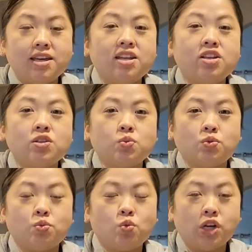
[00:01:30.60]
It is
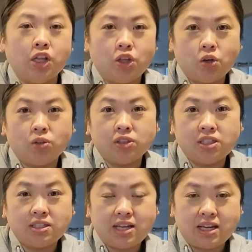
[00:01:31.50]
one of the
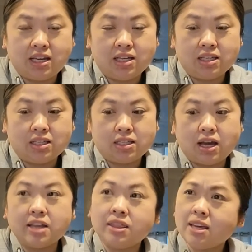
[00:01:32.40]
coldest days.
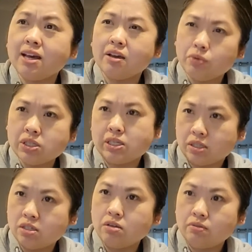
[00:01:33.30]
I think I was
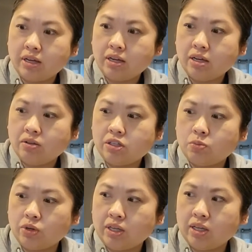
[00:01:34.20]
listening to the radio
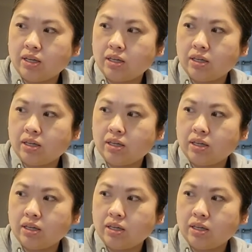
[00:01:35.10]
this morning.